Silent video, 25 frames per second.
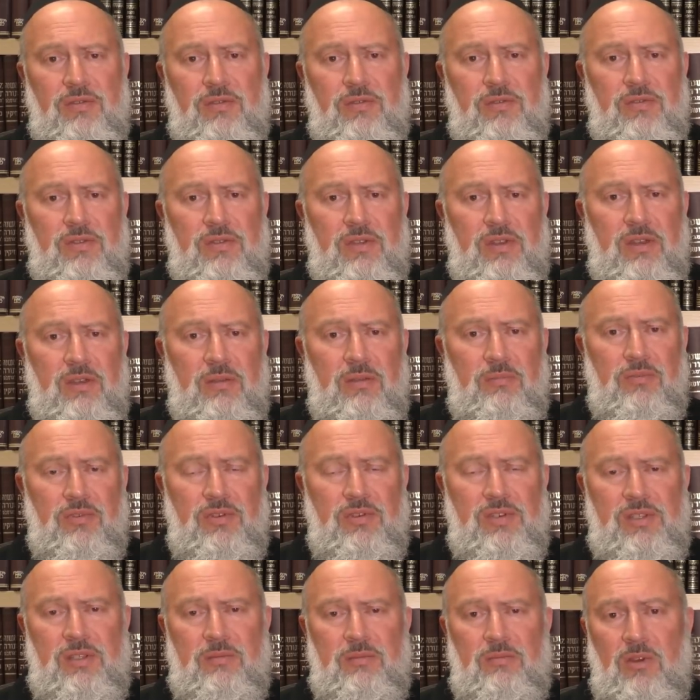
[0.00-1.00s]
through the
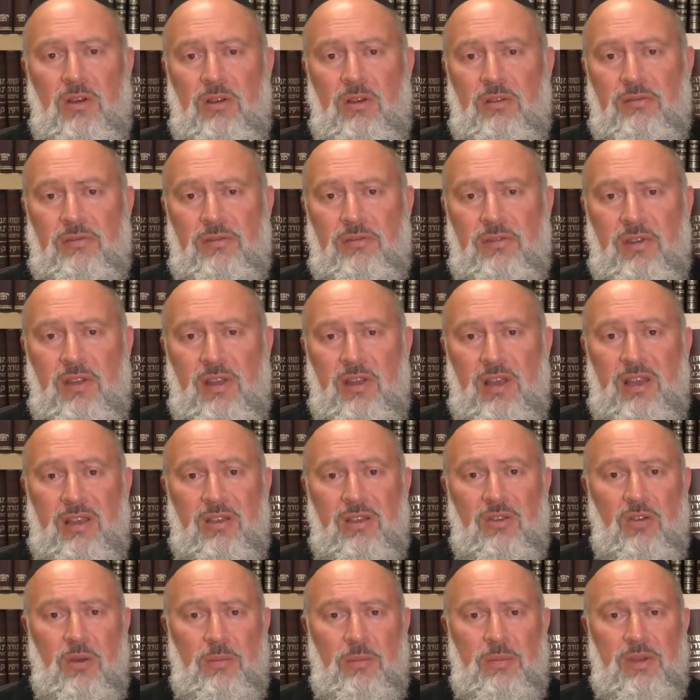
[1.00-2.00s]
prism of
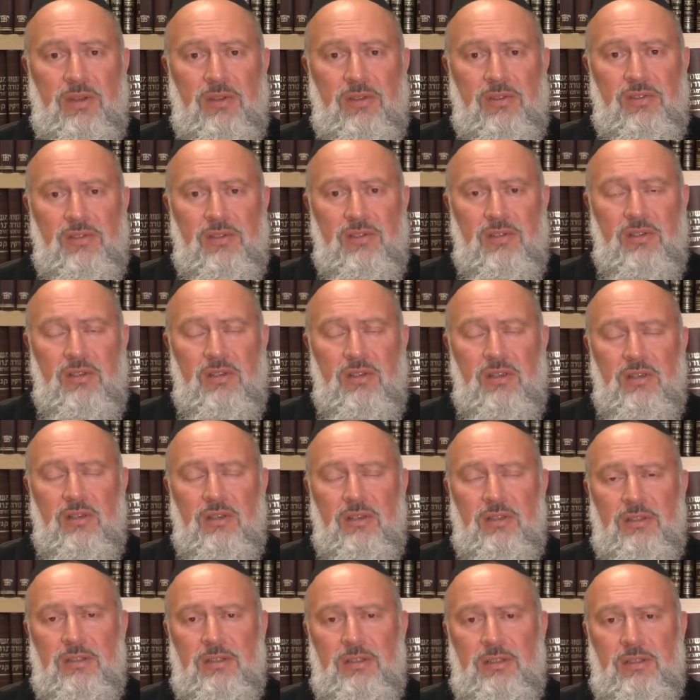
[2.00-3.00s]
economics.
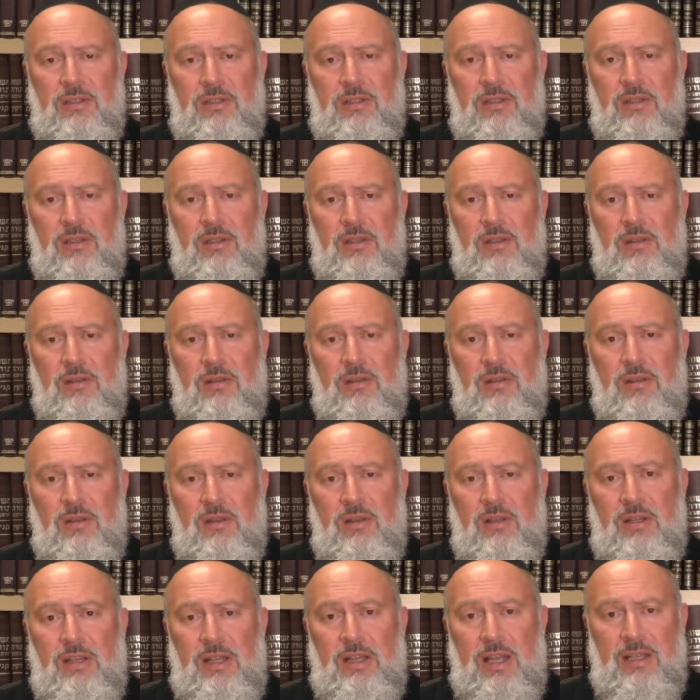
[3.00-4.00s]

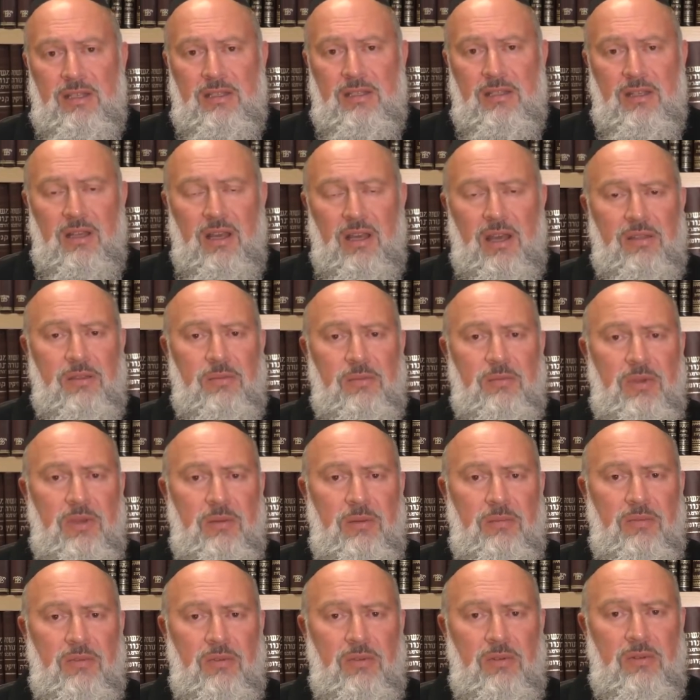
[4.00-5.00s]
Later, other
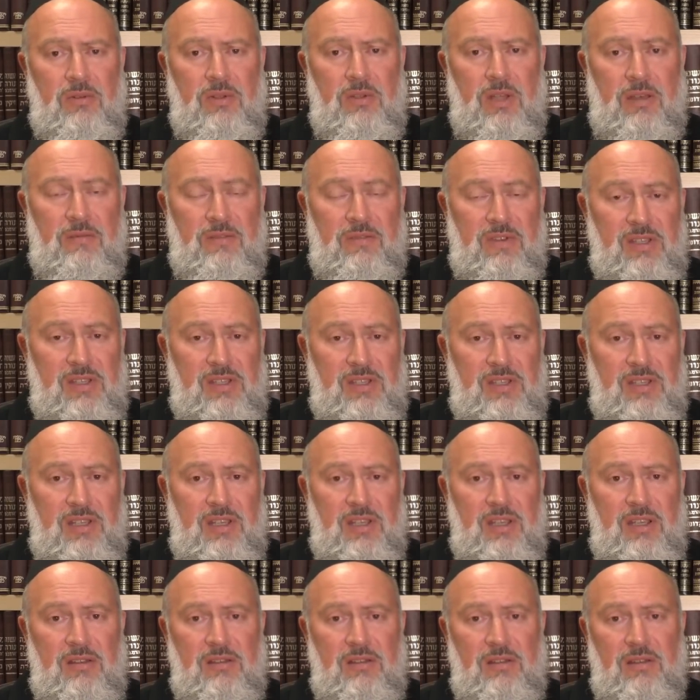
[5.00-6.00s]
people, having
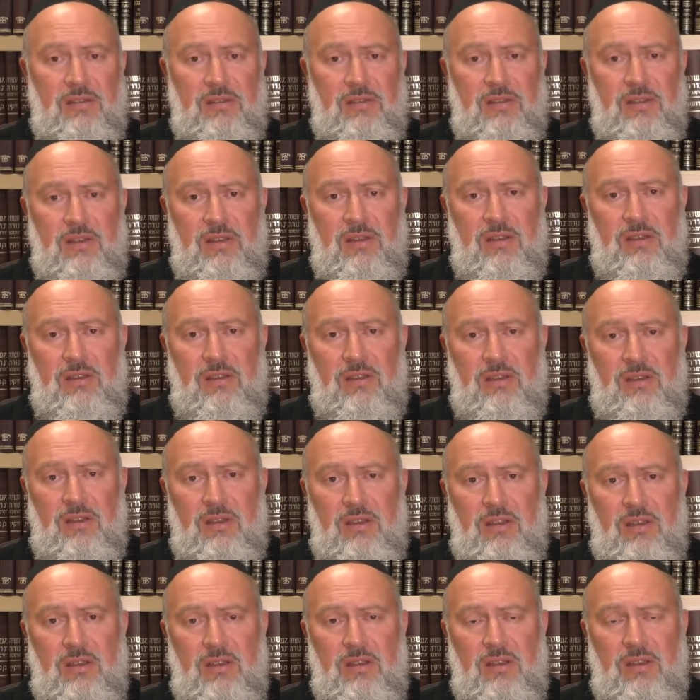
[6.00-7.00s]
seen the
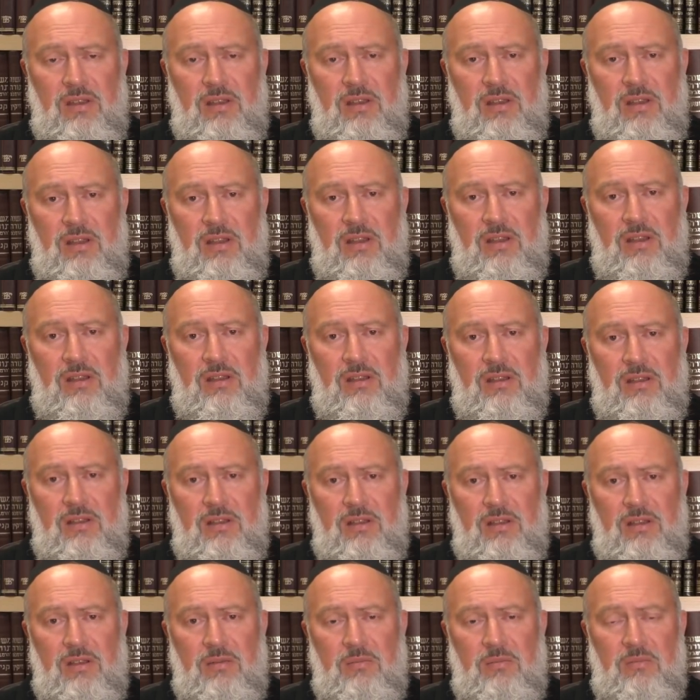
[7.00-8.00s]

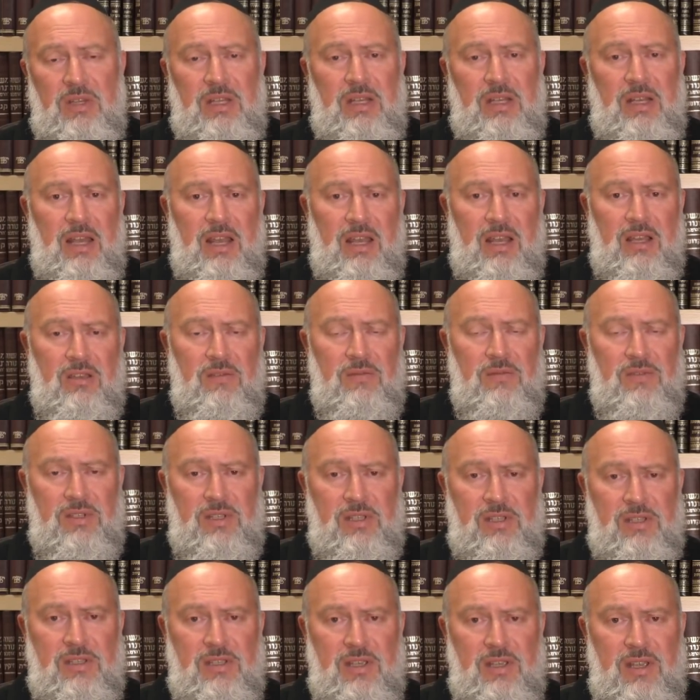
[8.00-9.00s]
complete lack of
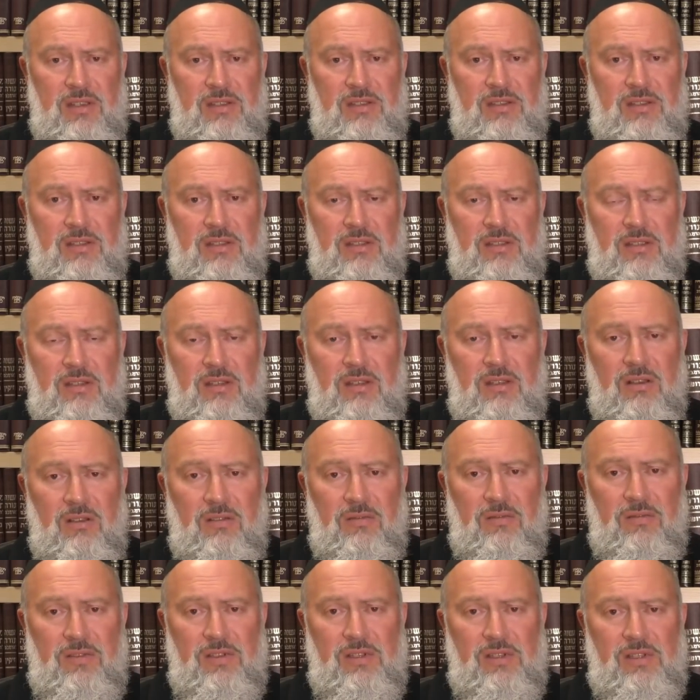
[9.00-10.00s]
success
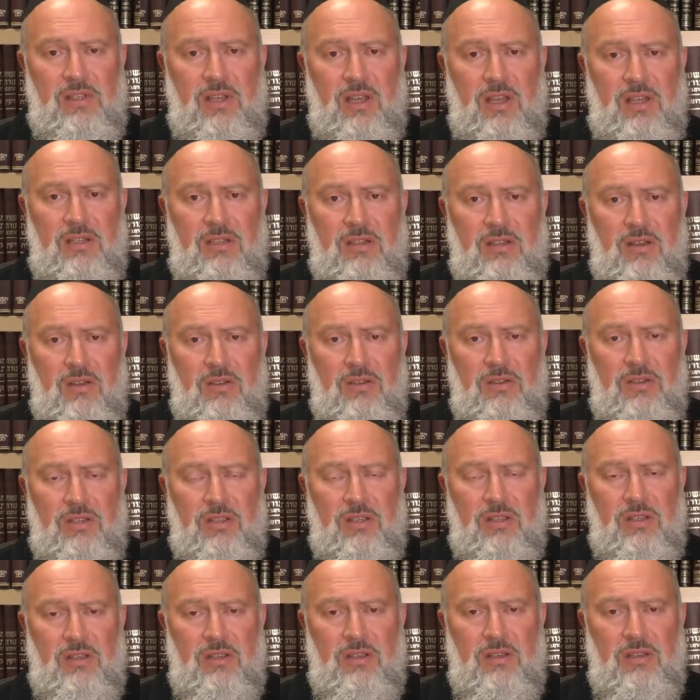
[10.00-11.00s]
of this
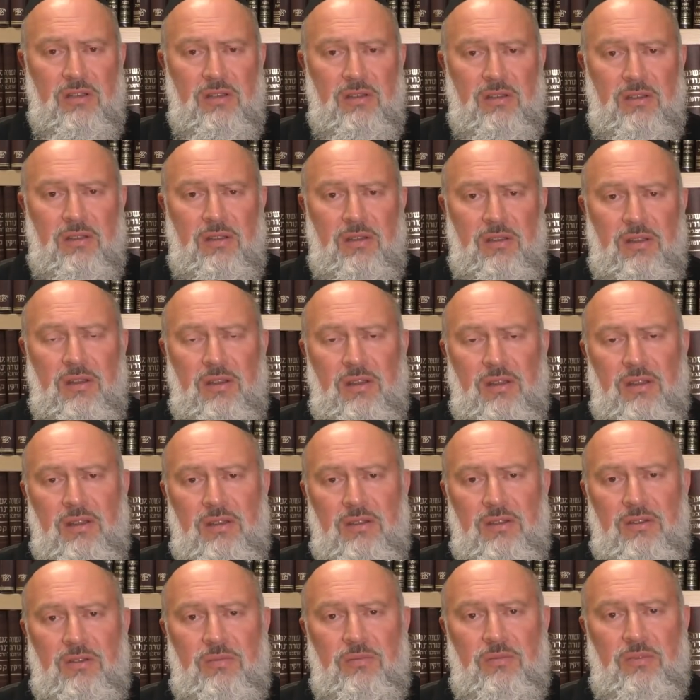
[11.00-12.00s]
ideology
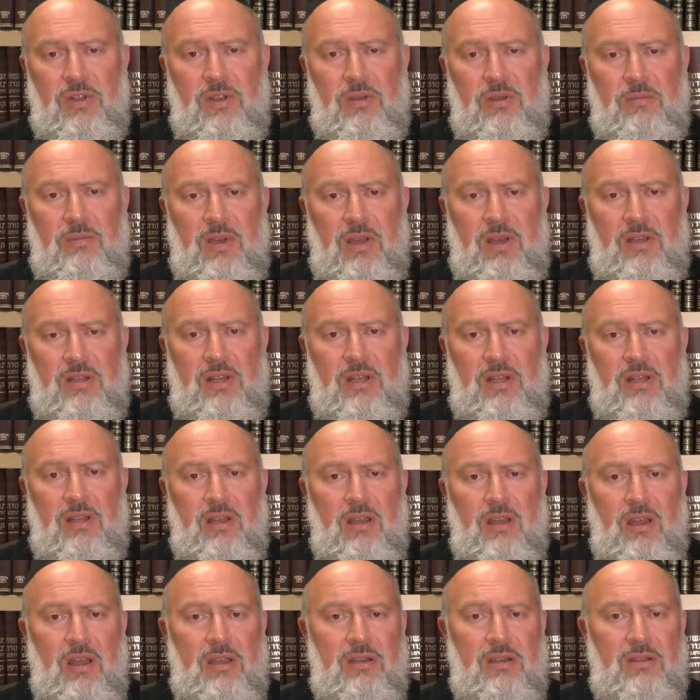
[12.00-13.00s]
to bring about any
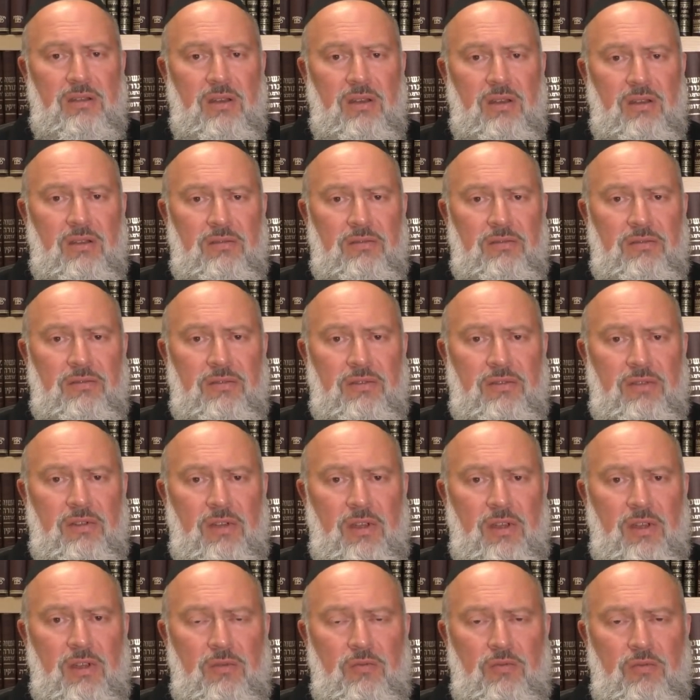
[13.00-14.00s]
kind of
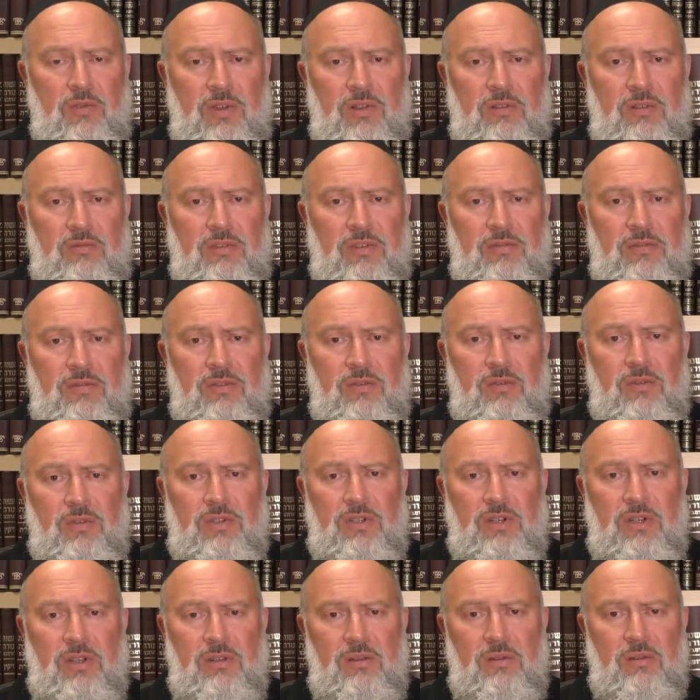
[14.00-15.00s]
real
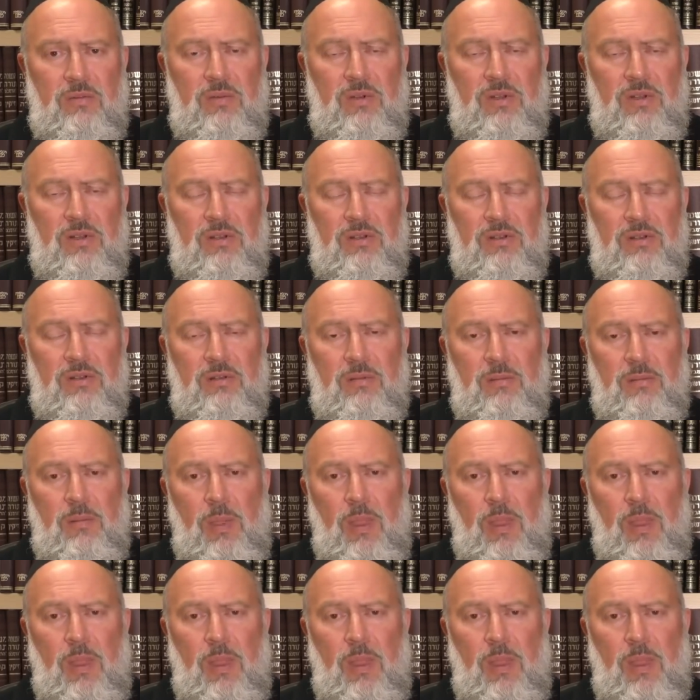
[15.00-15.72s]
revolution in the world,